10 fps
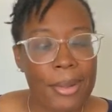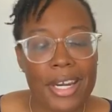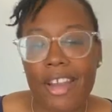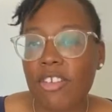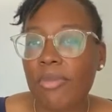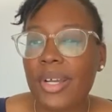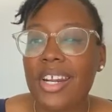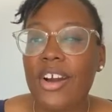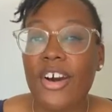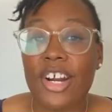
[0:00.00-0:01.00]
but now you
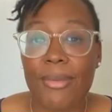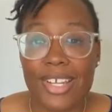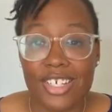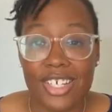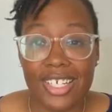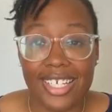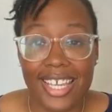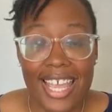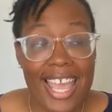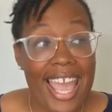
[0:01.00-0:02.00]
put in automation
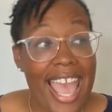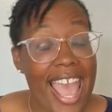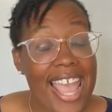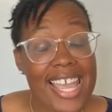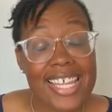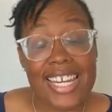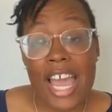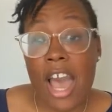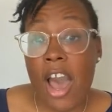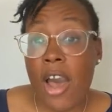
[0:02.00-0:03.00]

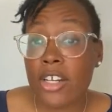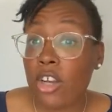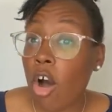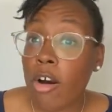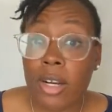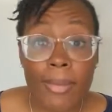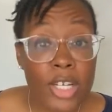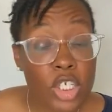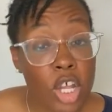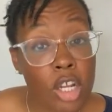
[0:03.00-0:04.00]
and
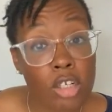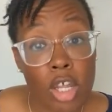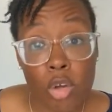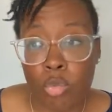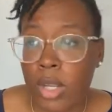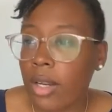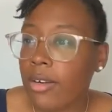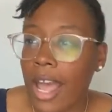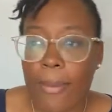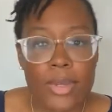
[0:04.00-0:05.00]
automation alone
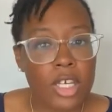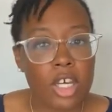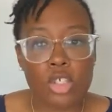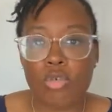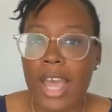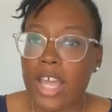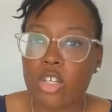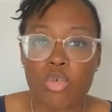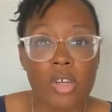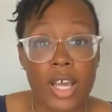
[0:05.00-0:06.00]
not because you
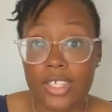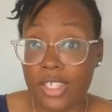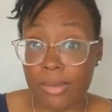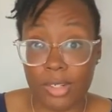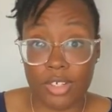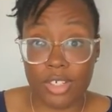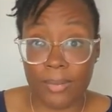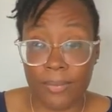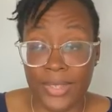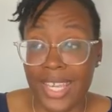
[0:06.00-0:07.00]
got new customers
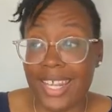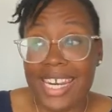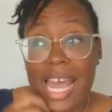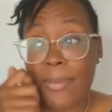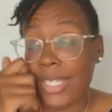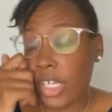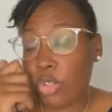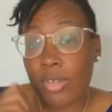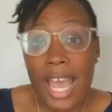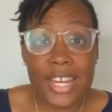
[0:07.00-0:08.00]
not
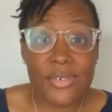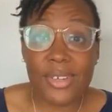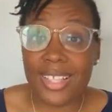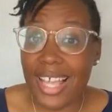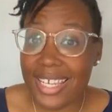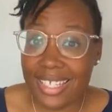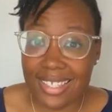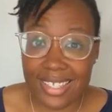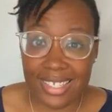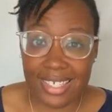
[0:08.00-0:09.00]
because you got new
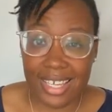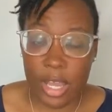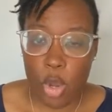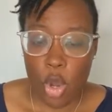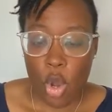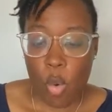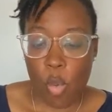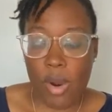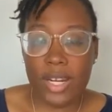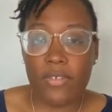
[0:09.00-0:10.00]
clients
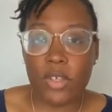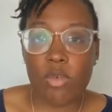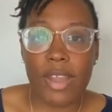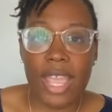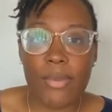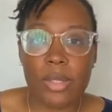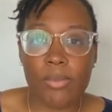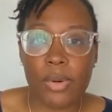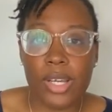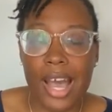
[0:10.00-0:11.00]
what if you were able
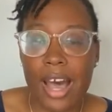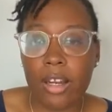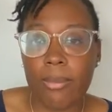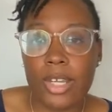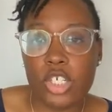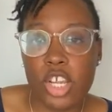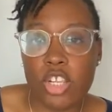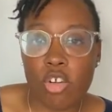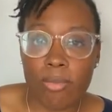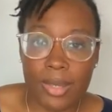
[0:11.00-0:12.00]
to put automation
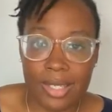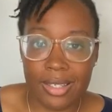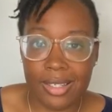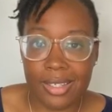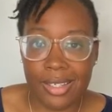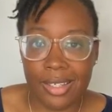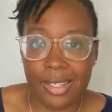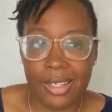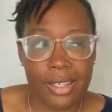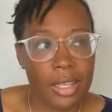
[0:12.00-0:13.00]
in your business
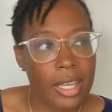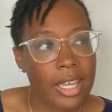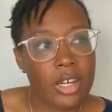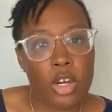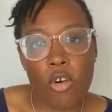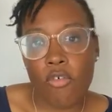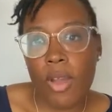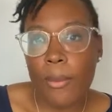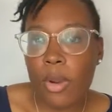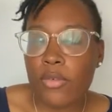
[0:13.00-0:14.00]
in
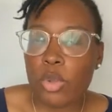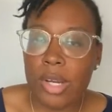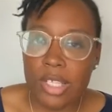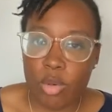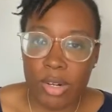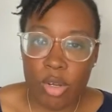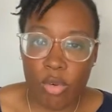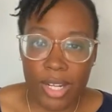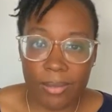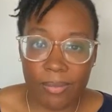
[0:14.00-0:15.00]
November of
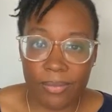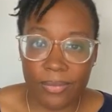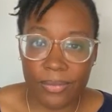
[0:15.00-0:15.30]
2021,